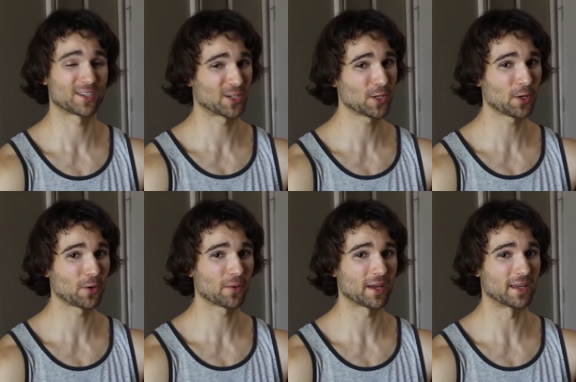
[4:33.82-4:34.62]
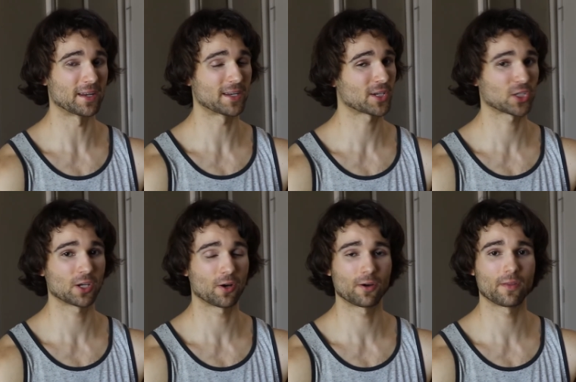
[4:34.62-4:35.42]
too, in addition
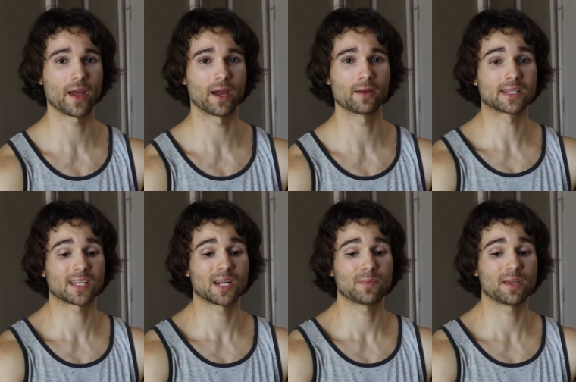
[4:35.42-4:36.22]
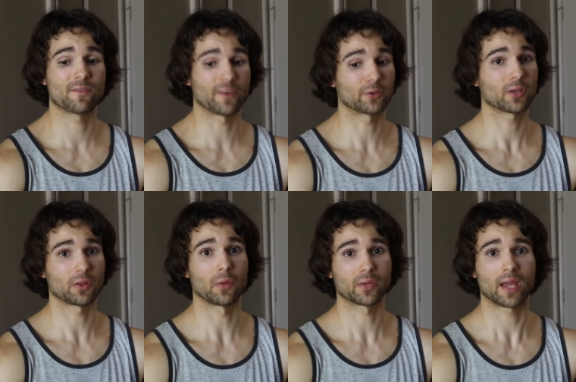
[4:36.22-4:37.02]
to all that, it's going to be fairly
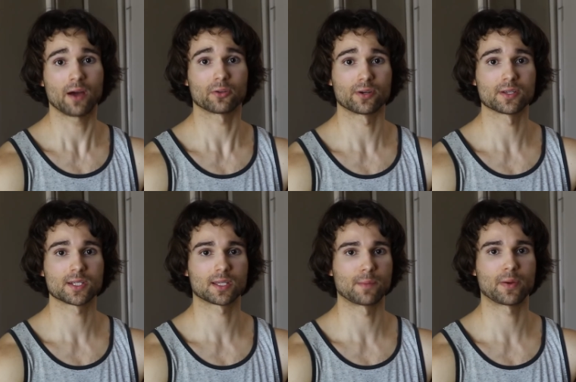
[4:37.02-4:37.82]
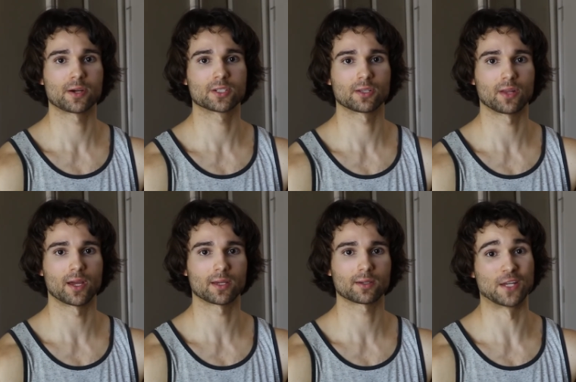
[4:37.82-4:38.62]
low in calories compared to
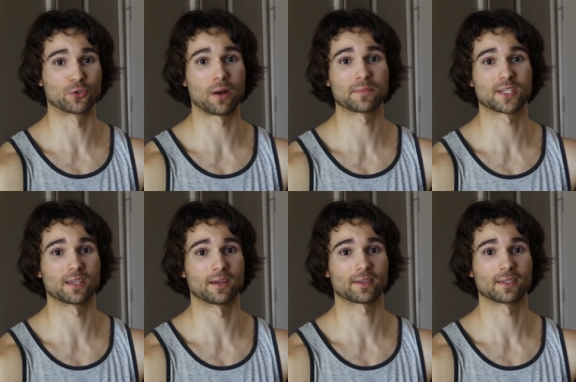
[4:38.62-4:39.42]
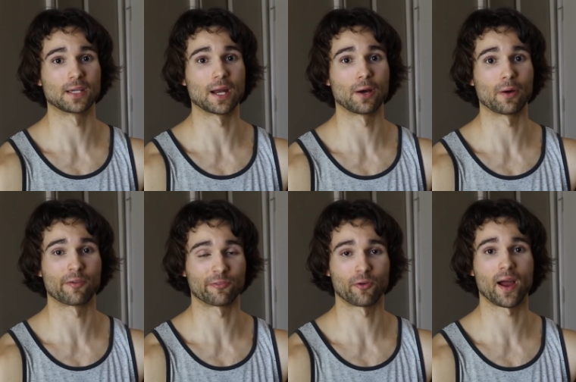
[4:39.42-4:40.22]
like a drumstick, a
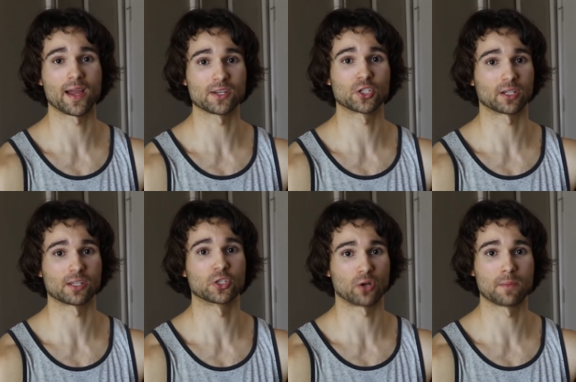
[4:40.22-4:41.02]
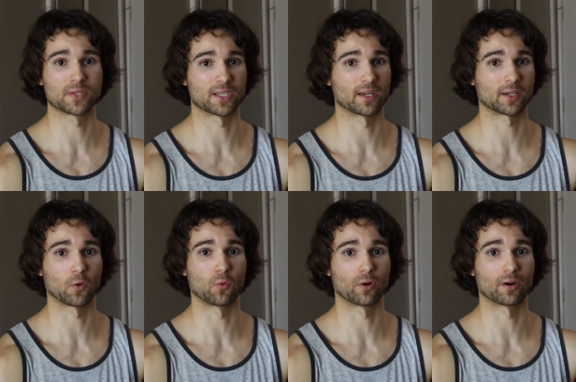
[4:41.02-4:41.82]
fried chicken drumstick,
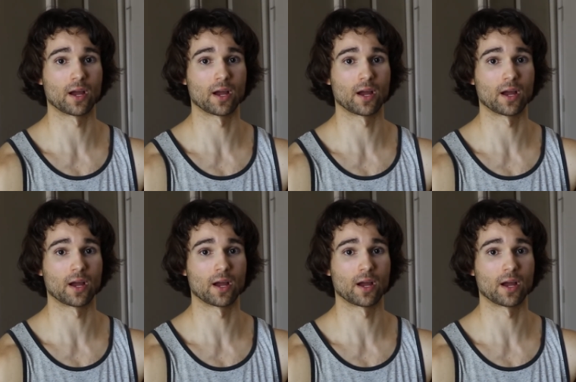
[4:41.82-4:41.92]
or